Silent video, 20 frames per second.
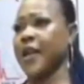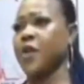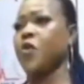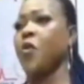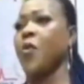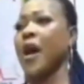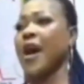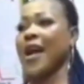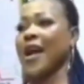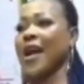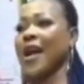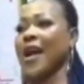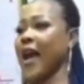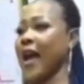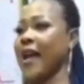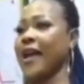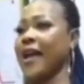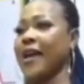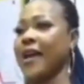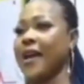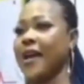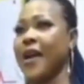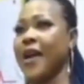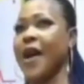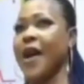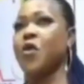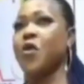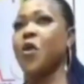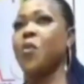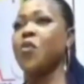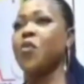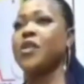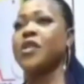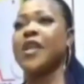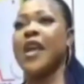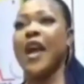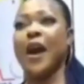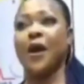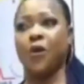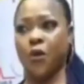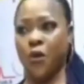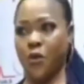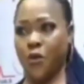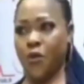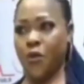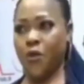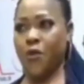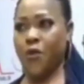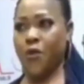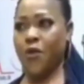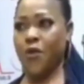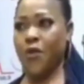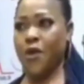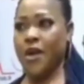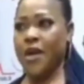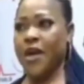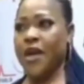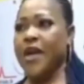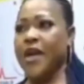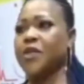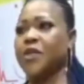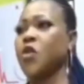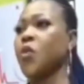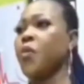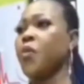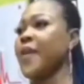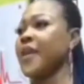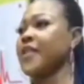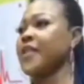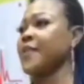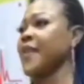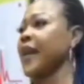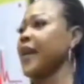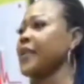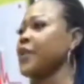what I say, no magada, no moody agro. And